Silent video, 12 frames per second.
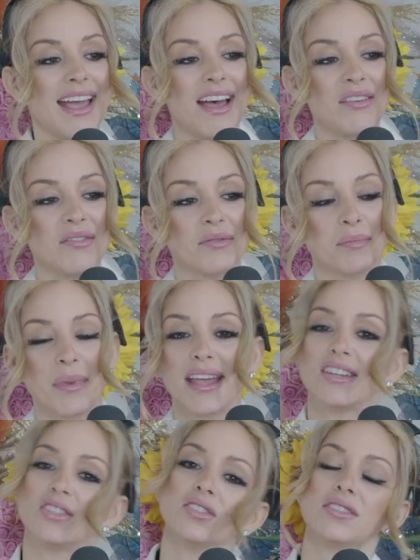I have
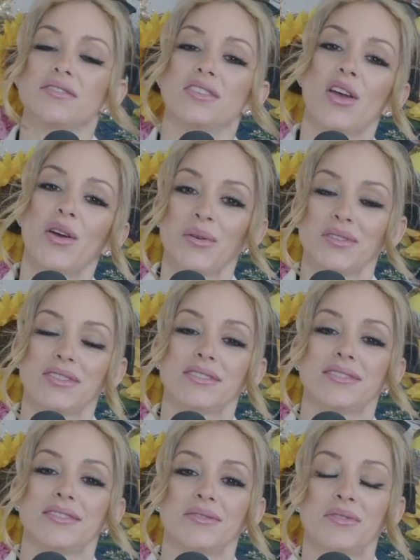pages of
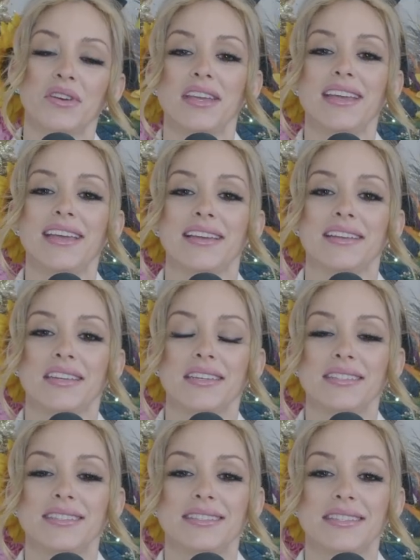notes for Egan
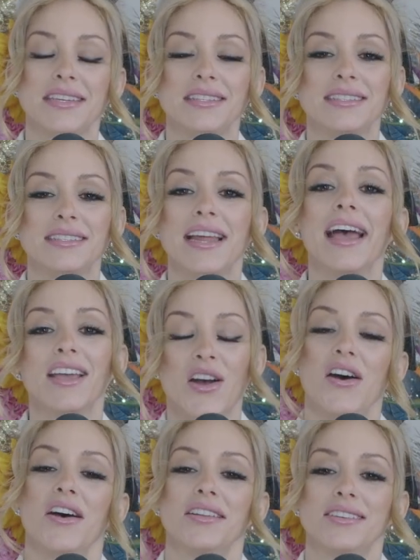because he's an
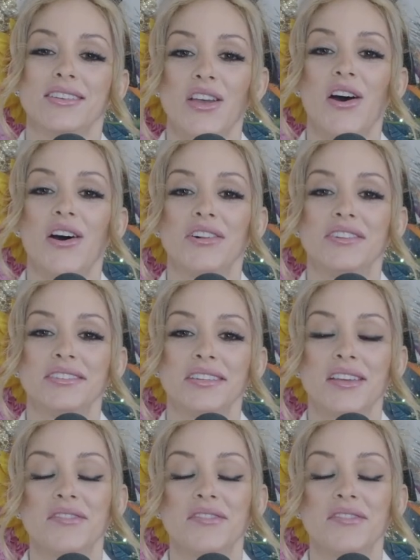icon, y'all.